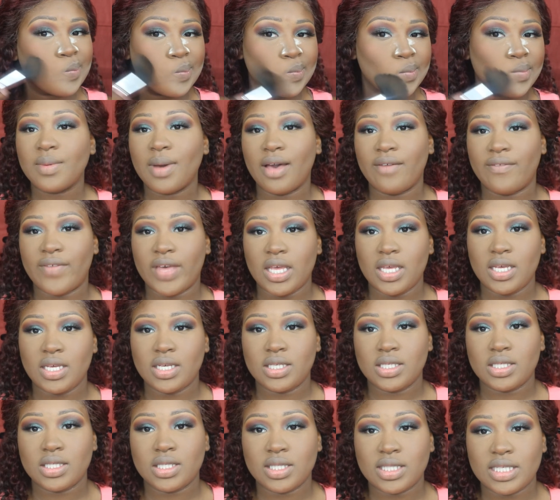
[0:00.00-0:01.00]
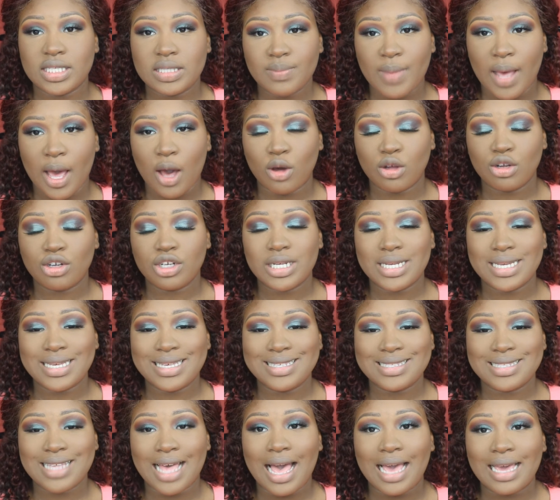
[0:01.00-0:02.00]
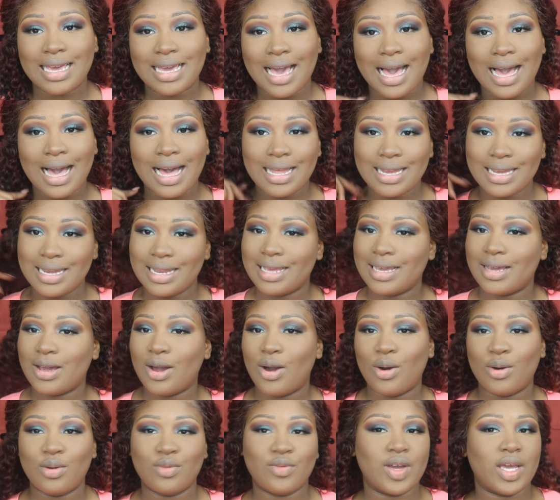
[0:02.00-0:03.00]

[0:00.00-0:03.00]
Look at my face. This powder is iconic. All